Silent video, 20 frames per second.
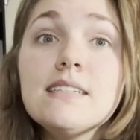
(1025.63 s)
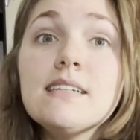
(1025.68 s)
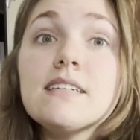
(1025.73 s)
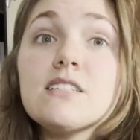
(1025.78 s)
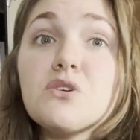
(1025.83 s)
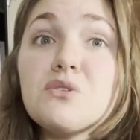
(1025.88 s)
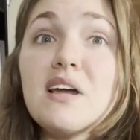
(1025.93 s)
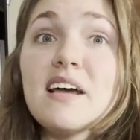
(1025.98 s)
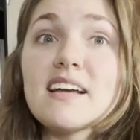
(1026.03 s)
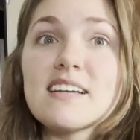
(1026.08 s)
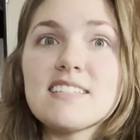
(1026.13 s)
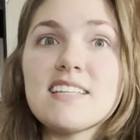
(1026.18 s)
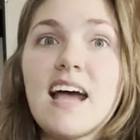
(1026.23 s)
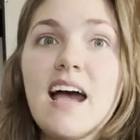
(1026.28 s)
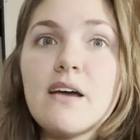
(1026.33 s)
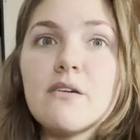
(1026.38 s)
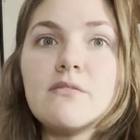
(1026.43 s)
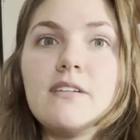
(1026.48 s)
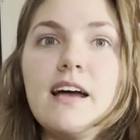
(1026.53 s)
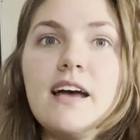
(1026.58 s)
So next
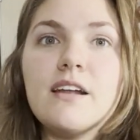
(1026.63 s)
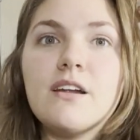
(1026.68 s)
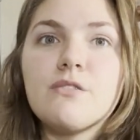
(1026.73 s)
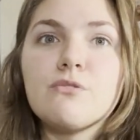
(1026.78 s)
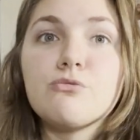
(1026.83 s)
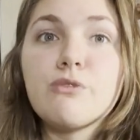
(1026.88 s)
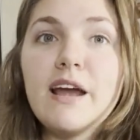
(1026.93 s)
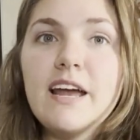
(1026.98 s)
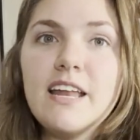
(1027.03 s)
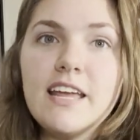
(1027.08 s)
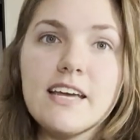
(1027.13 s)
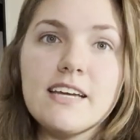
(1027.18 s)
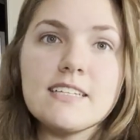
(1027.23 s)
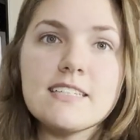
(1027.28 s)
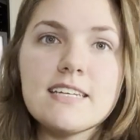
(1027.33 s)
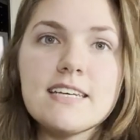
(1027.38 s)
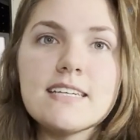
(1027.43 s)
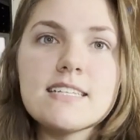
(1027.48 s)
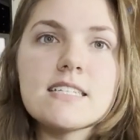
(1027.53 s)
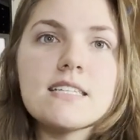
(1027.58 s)
I read Radiant,
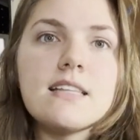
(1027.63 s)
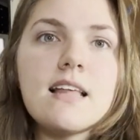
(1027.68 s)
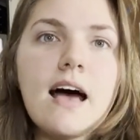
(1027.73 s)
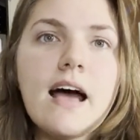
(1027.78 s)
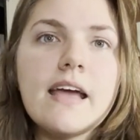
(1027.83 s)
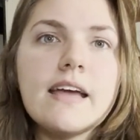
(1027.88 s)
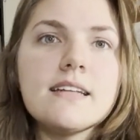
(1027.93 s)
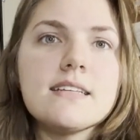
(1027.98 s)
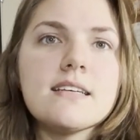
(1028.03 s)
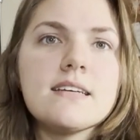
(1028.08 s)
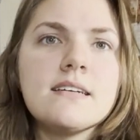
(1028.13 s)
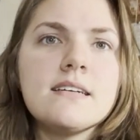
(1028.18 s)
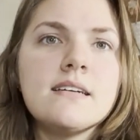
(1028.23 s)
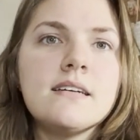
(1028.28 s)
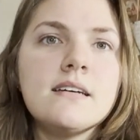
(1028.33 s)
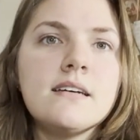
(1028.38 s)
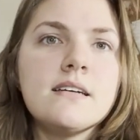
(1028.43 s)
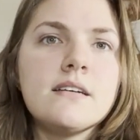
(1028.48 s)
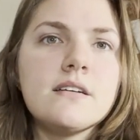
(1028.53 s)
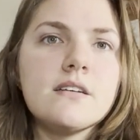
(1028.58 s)
His Light,
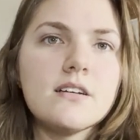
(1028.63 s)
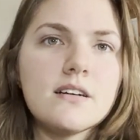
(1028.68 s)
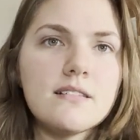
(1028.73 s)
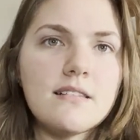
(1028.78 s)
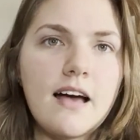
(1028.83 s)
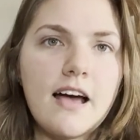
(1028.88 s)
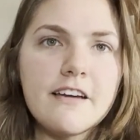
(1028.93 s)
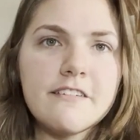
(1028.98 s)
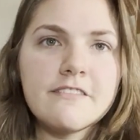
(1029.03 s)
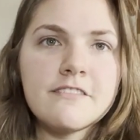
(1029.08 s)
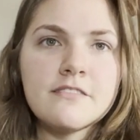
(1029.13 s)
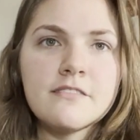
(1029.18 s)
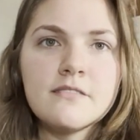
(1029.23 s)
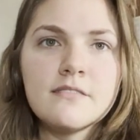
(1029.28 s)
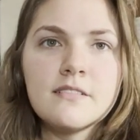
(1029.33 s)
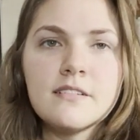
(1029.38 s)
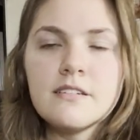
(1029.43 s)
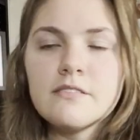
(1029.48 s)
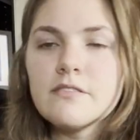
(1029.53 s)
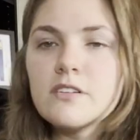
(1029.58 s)
Your Life
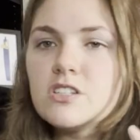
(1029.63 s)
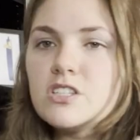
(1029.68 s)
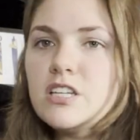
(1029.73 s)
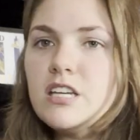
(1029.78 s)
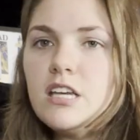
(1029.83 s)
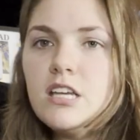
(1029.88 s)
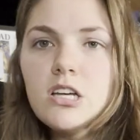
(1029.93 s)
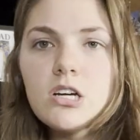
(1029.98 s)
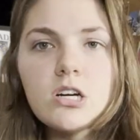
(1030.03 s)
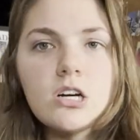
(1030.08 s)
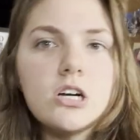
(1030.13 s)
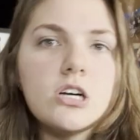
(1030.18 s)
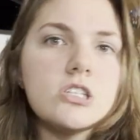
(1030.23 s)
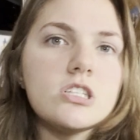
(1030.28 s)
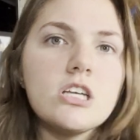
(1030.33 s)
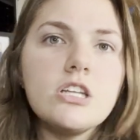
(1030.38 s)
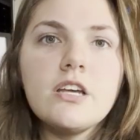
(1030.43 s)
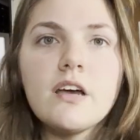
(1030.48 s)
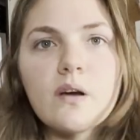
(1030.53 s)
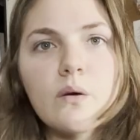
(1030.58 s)
for Teen Girls
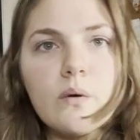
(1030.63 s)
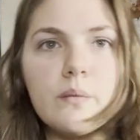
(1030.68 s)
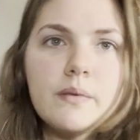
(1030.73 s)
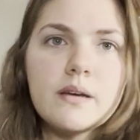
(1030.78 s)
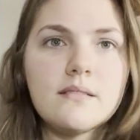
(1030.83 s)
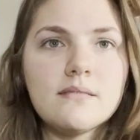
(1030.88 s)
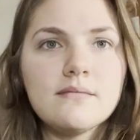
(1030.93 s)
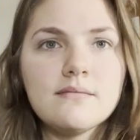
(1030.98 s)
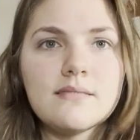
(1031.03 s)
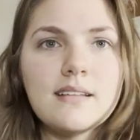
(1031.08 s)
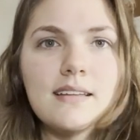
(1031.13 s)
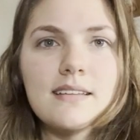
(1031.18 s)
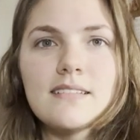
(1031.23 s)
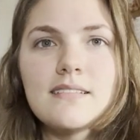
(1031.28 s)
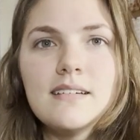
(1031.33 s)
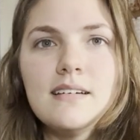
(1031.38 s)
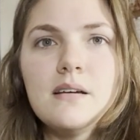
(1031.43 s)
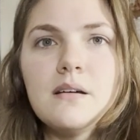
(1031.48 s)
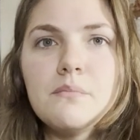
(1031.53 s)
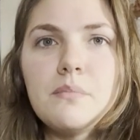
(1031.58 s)
and Young Women
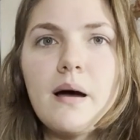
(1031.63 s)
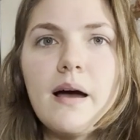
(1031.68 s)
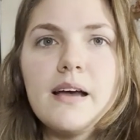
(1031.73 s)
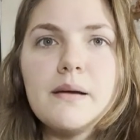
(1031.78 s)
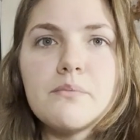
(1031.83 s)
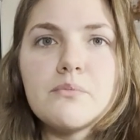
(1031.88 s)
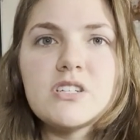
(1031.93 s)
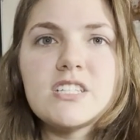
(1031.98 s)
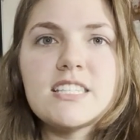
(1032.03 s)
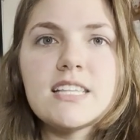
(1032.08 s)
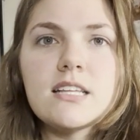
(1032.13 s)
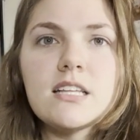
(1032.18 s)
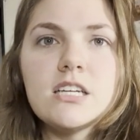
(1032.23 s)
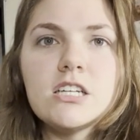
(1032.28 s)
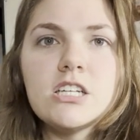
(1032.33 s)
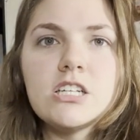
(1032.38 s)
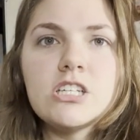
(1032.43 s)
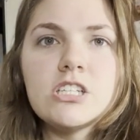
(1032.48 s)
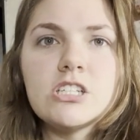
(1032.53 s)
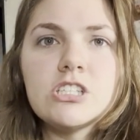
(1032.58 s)
by
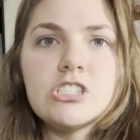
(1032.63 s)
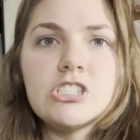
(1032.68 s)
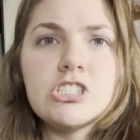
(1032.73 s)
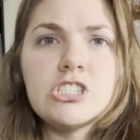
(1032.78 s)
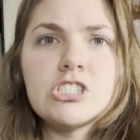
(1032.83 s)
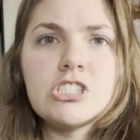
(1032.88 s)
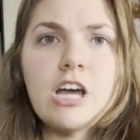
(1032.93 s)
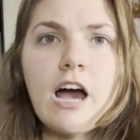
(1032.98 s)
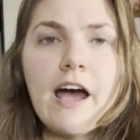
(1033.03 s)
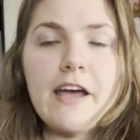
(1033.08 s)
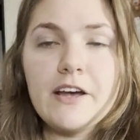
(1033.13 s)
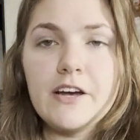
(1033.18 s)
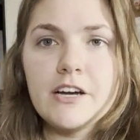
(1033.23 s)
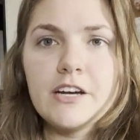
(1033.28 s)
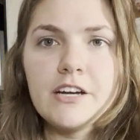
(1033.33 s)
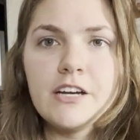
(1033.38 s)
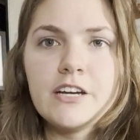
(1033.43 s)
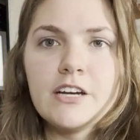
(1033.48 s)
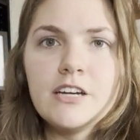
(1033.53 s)
Priscilla Shirer.